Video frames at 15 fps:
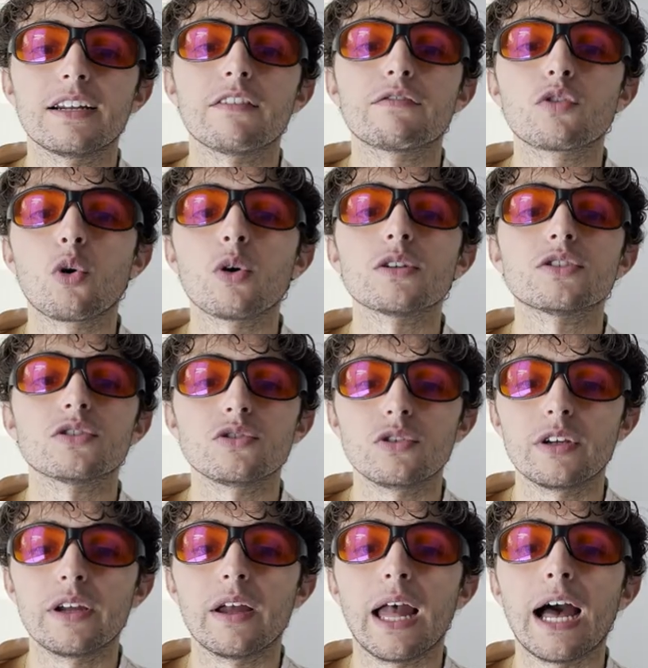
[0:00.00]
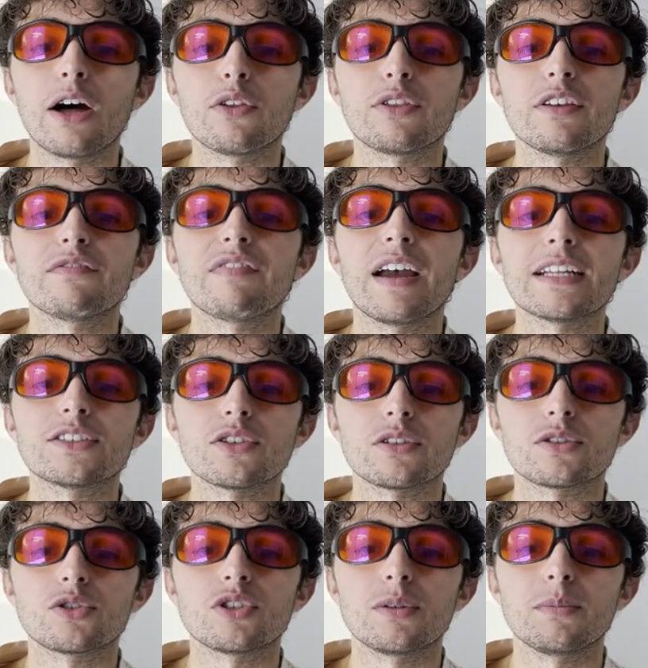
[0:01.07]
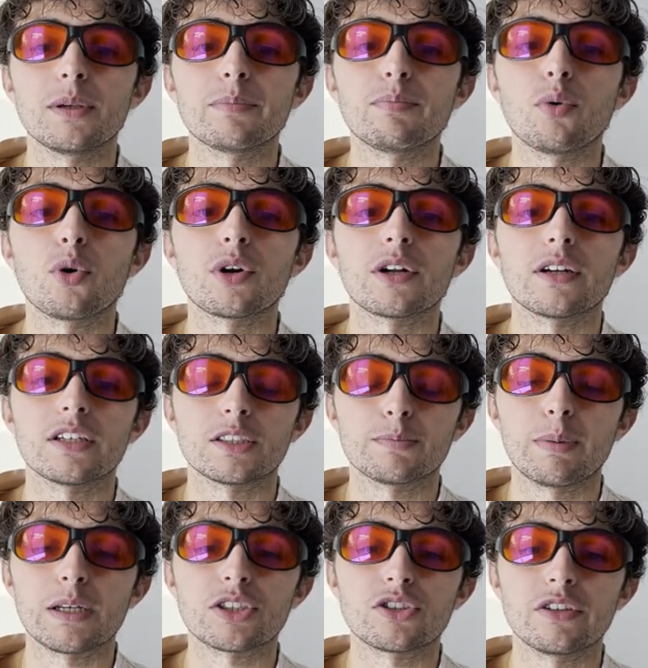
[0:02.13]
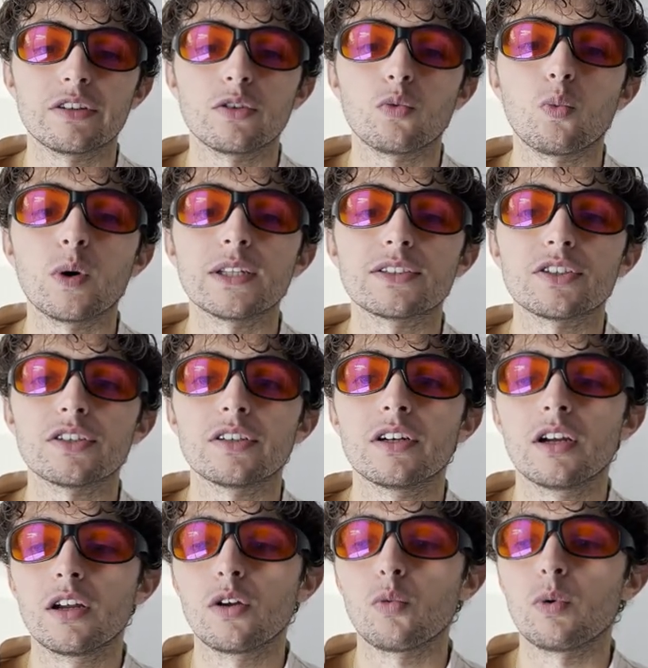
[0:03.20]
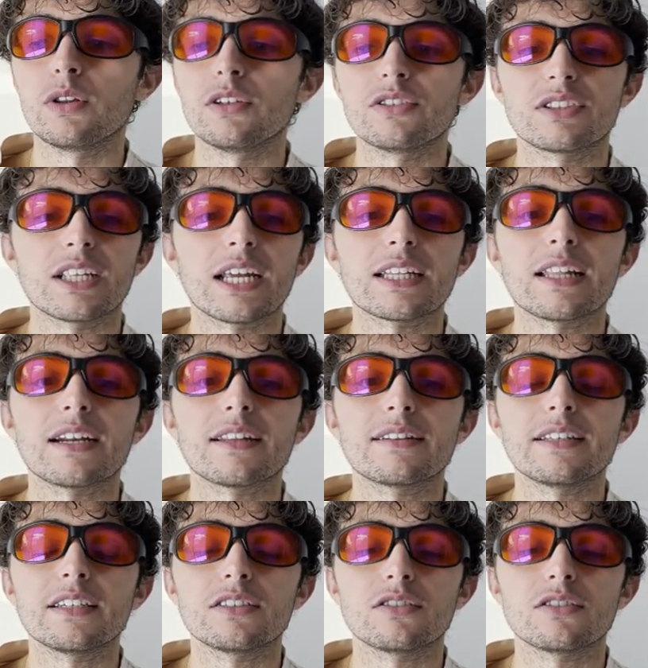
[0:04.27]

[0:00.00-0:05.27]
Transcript: of course, healthy fats are extremely important, especially in the winter when there's not a lot of things